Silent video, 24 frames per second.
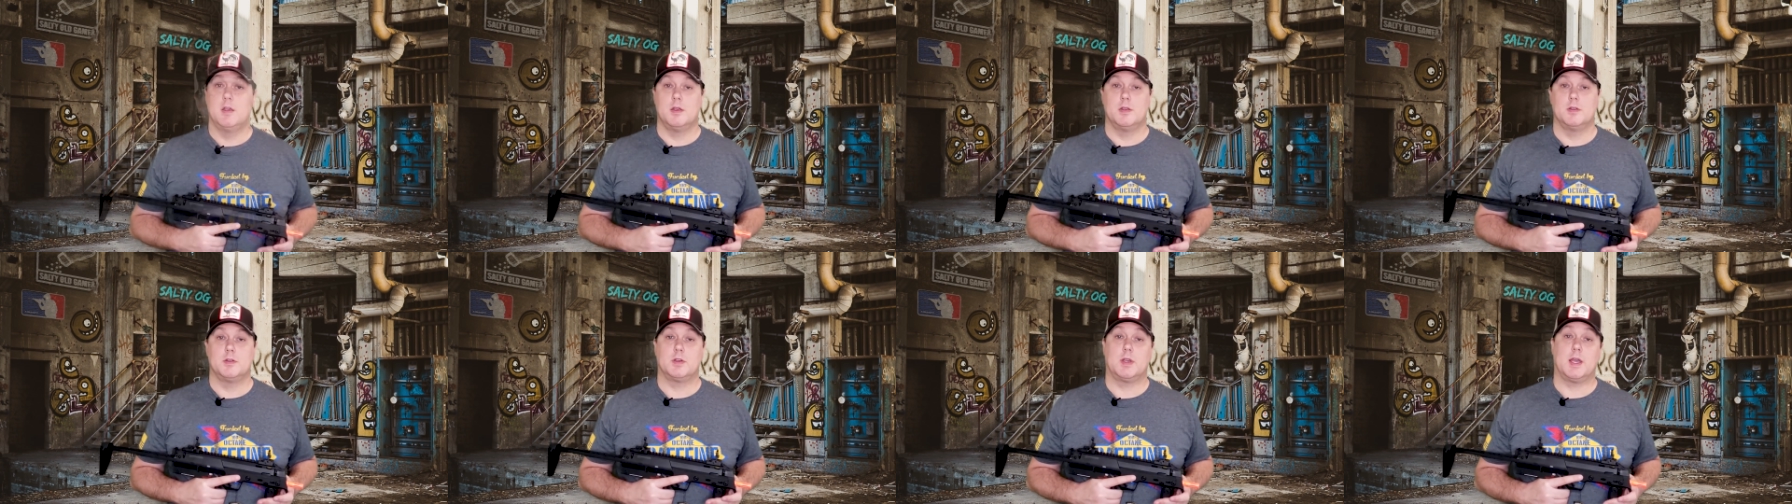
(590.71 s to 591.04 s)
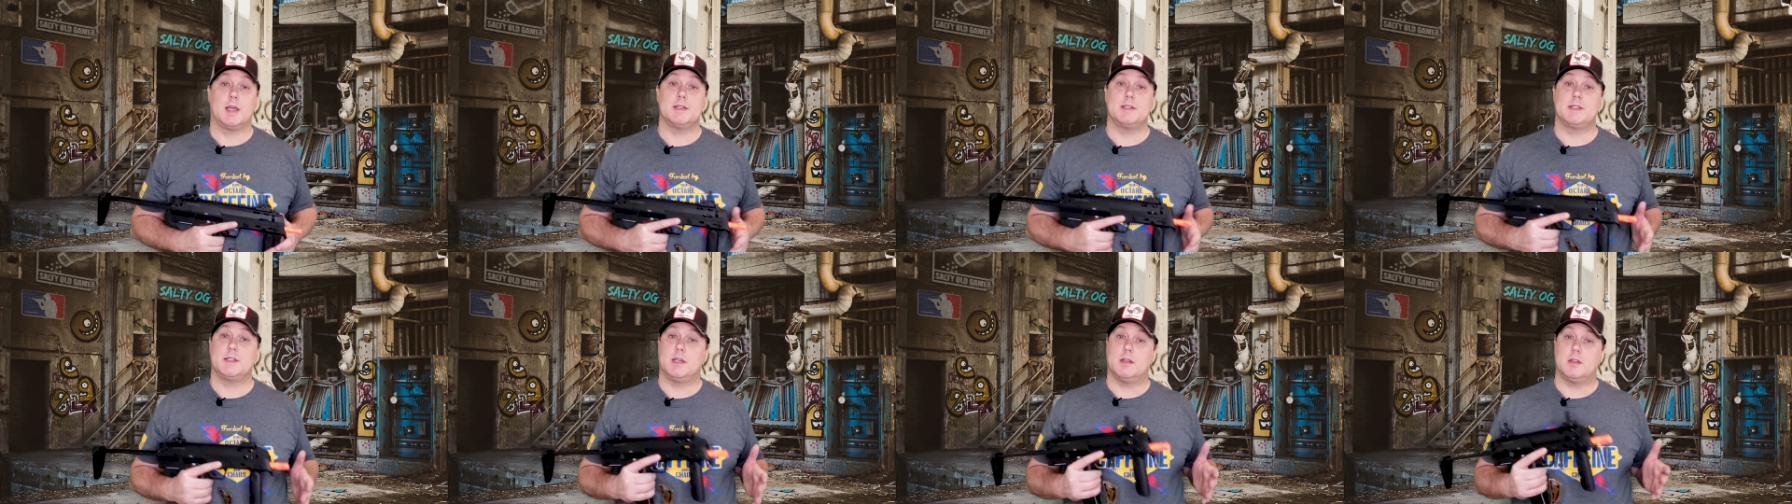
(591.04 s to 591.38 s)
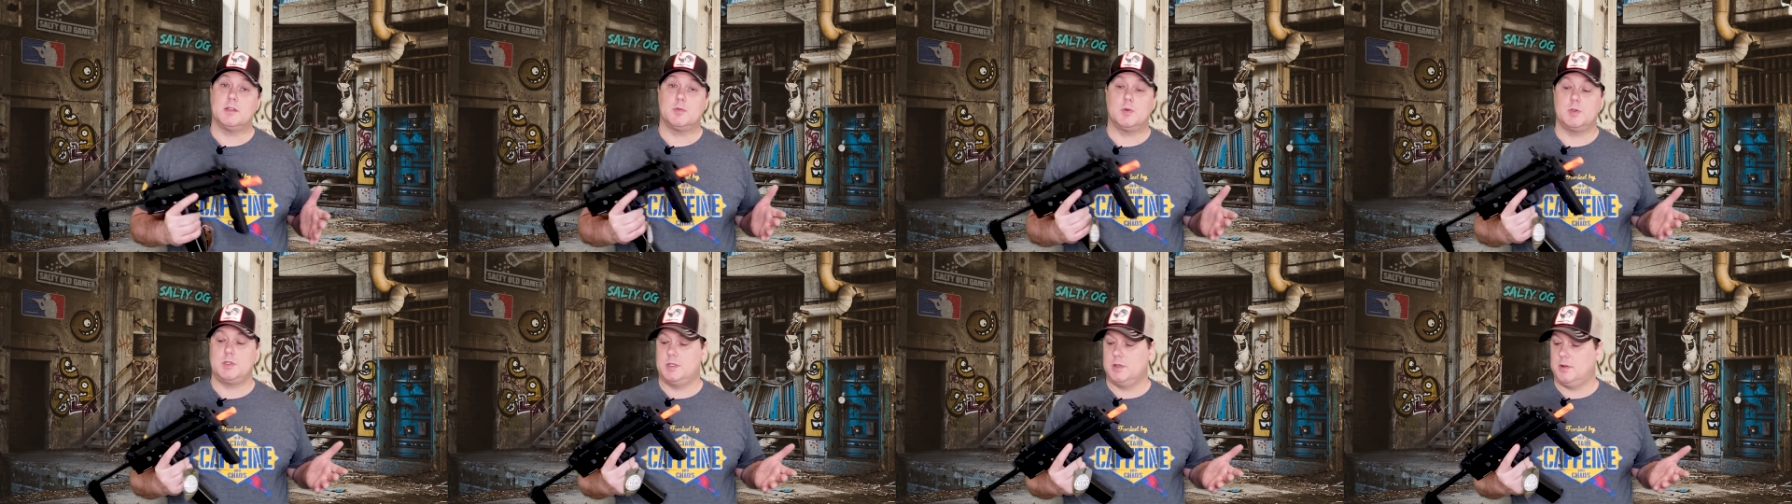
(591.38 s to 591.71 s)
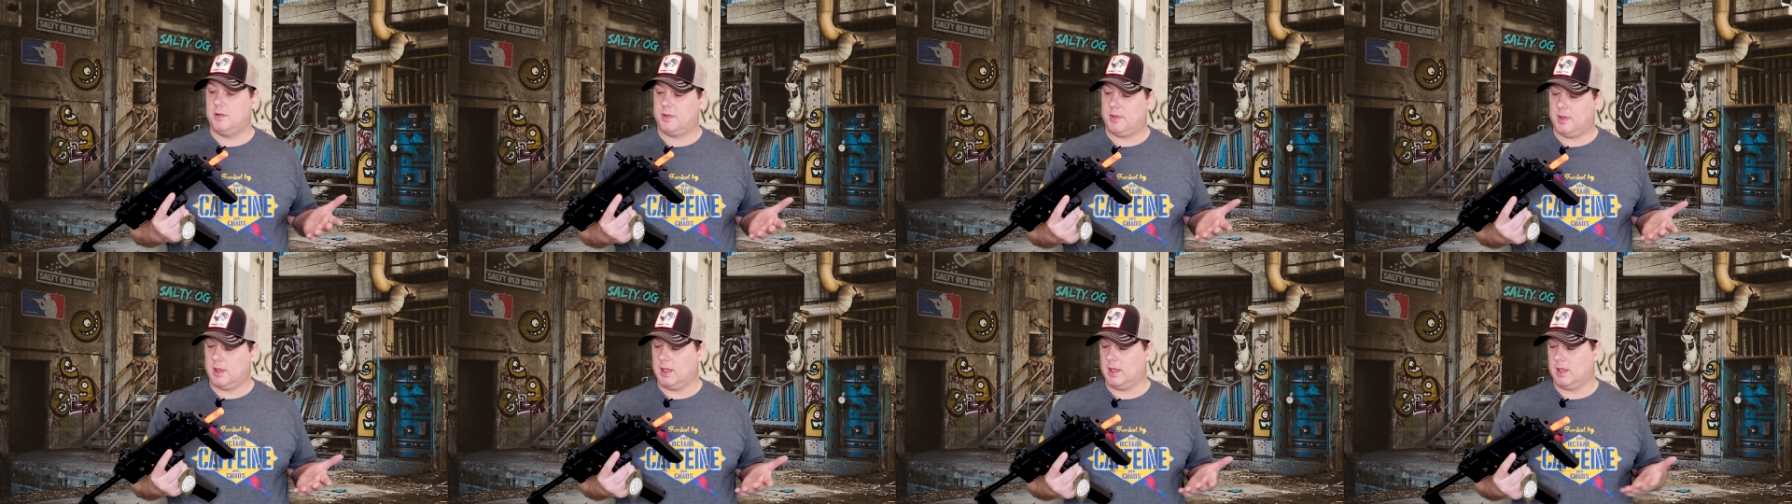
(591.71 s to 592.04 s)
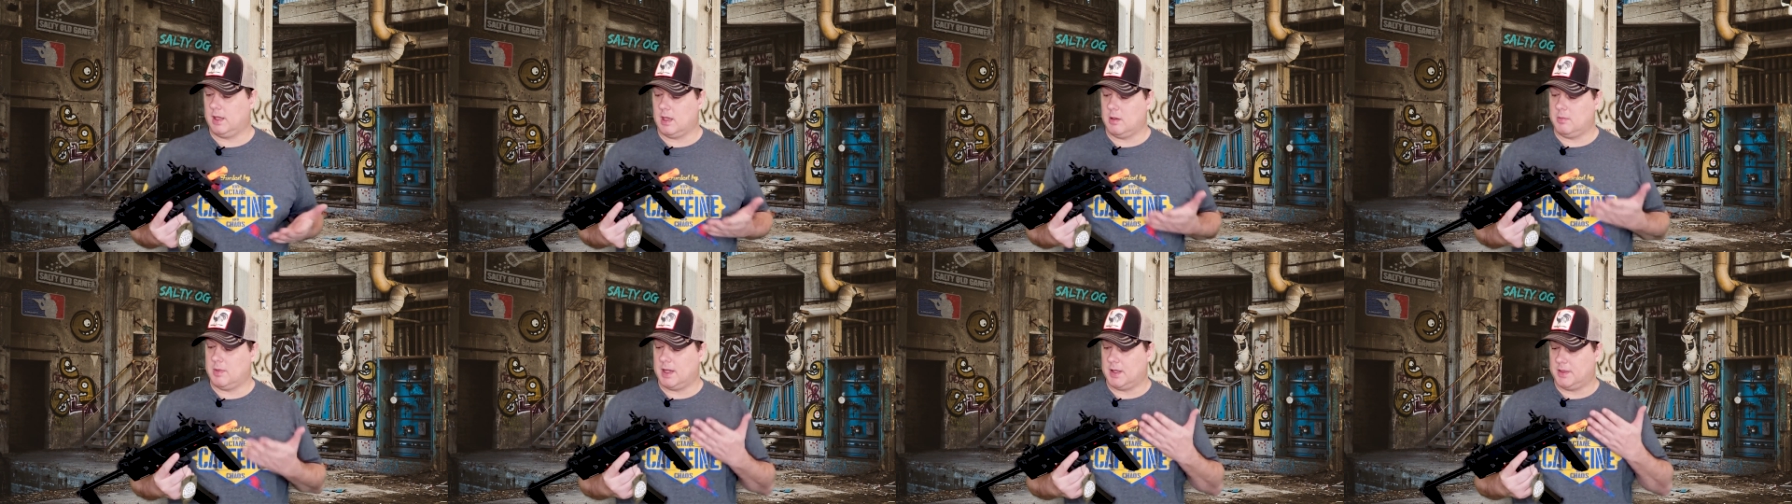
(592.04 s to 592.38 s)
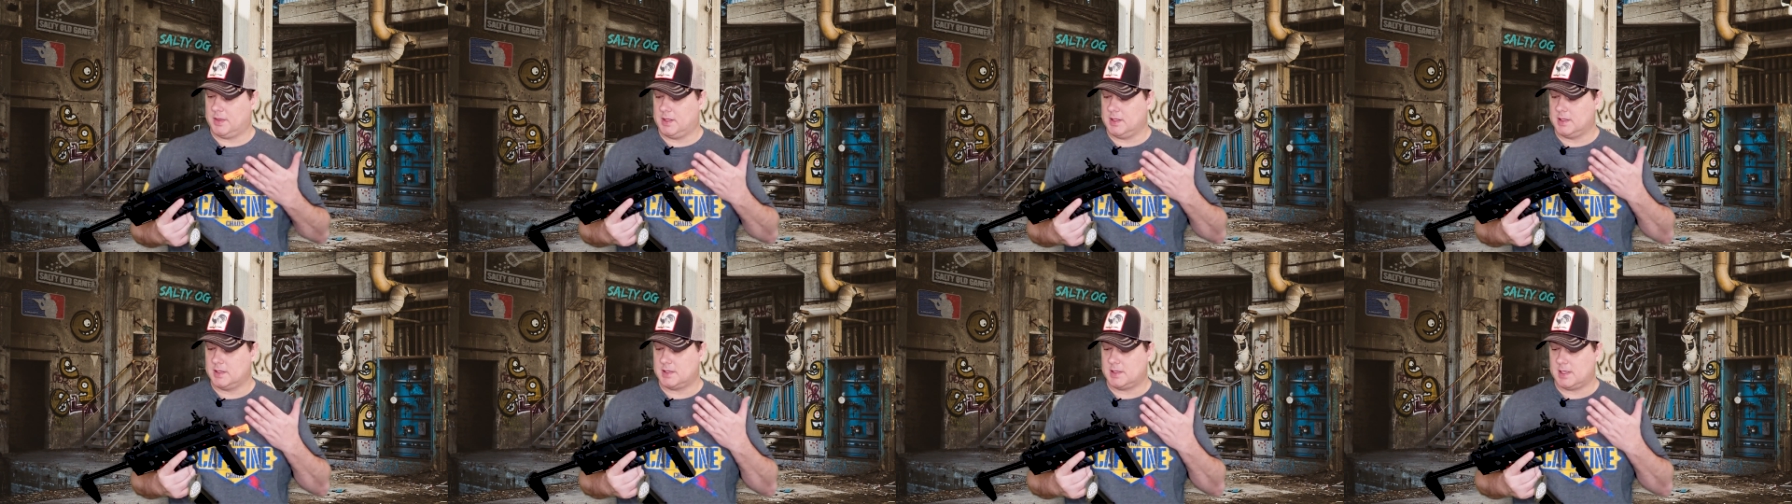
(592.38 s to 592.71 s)
So guys, tell us what you think about
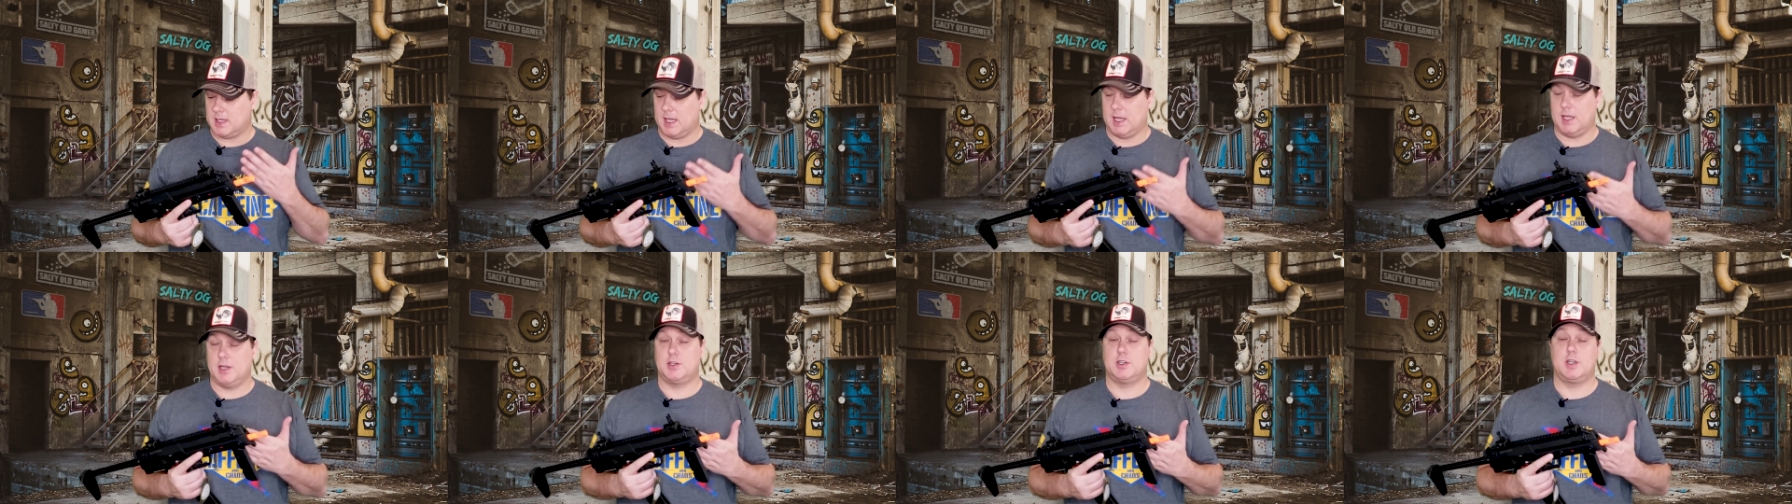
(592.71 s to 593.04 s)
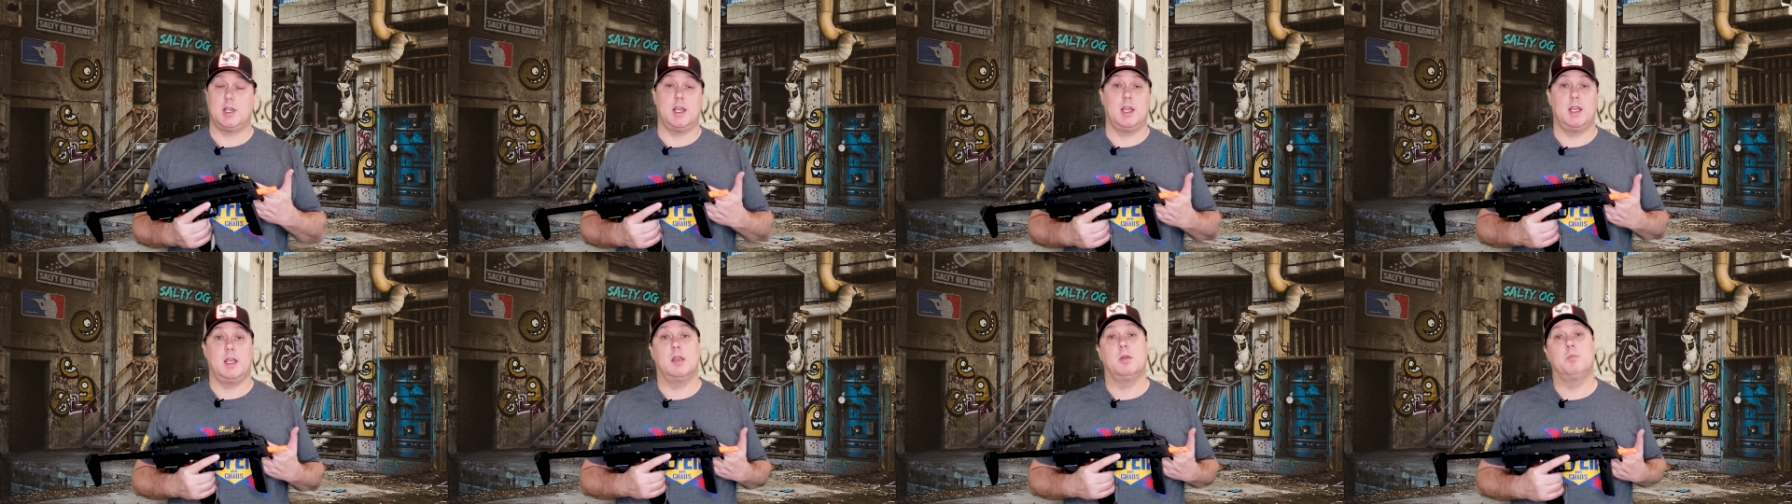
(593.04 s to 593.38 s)
this HK